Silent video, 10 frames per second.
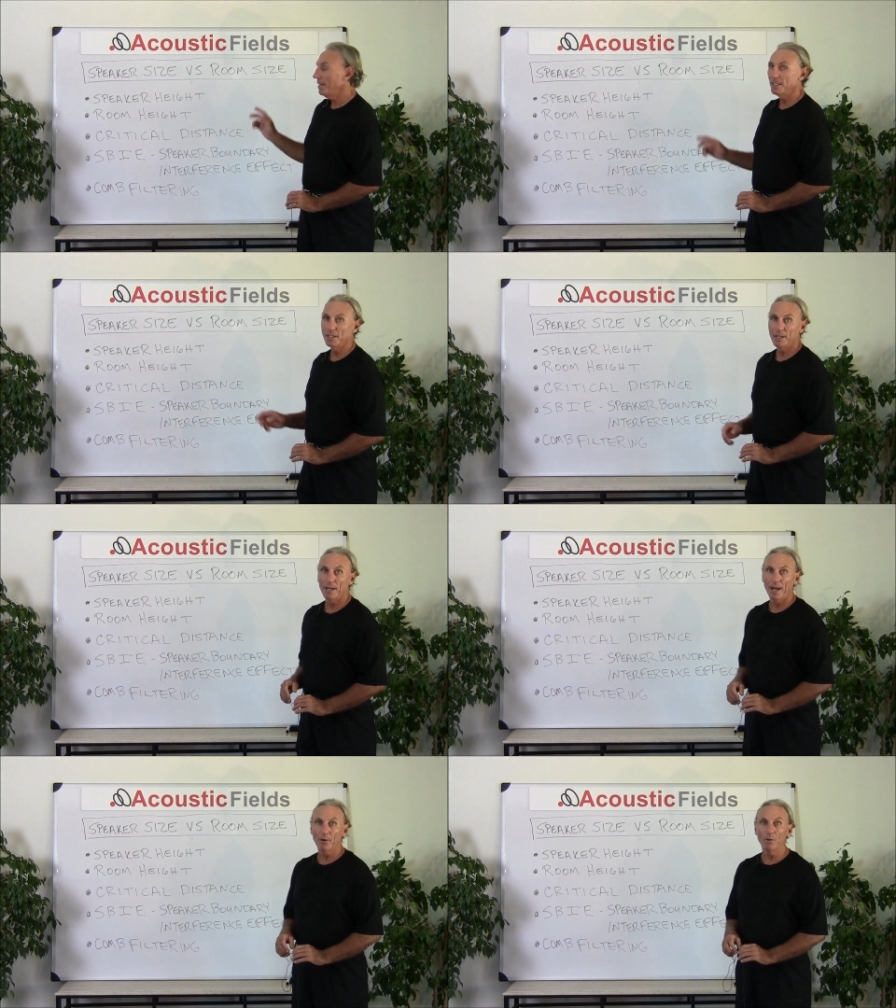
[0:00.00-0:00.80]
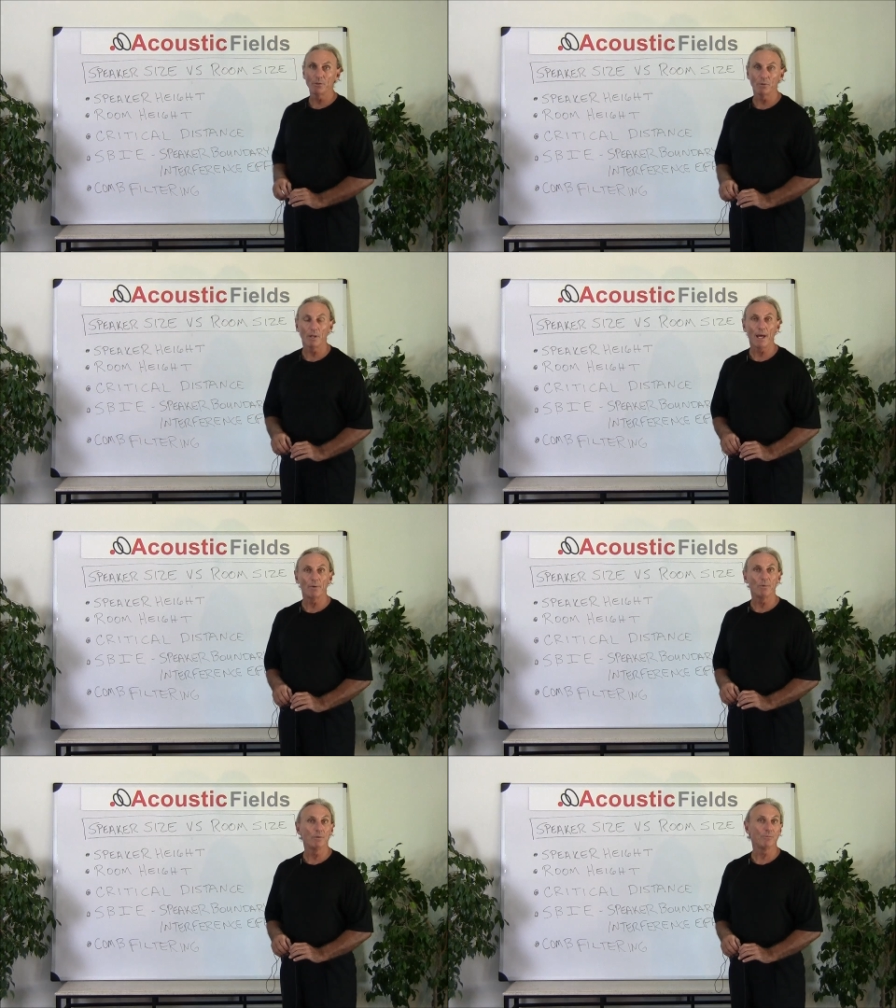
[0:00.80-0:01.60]
I see, uh, I go into a
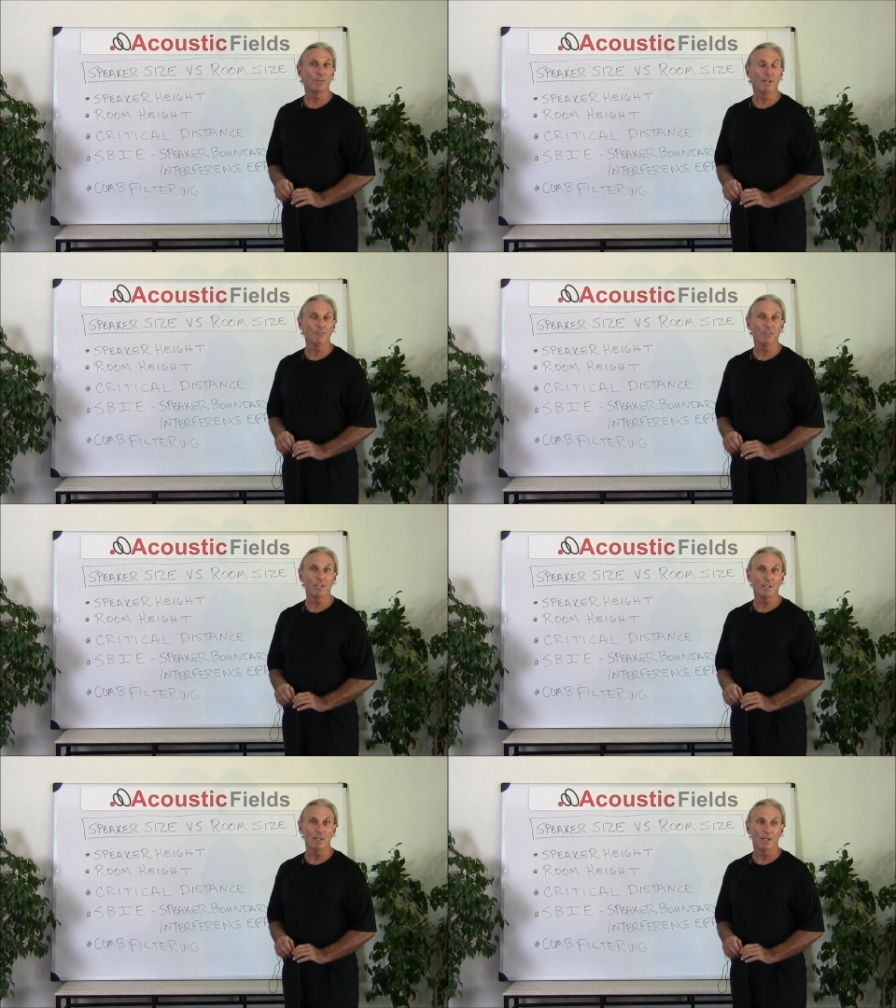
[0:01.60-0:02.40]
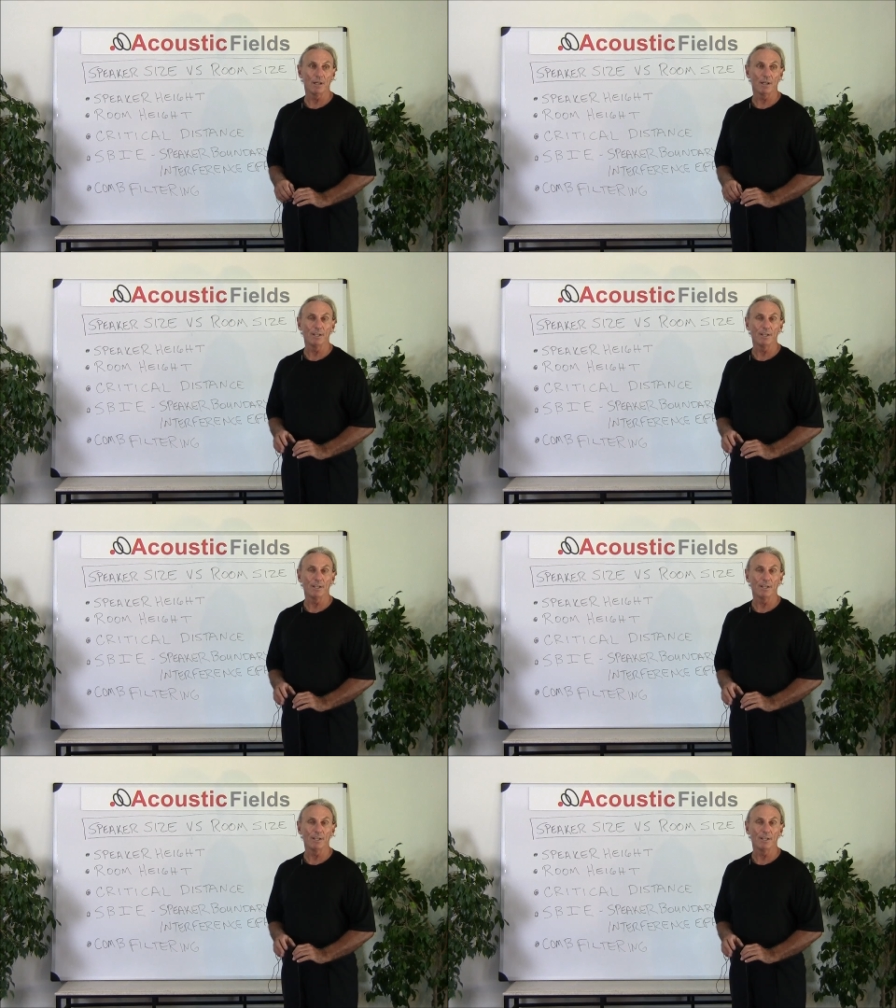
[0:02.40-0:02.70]
lot of rooms and I see uh,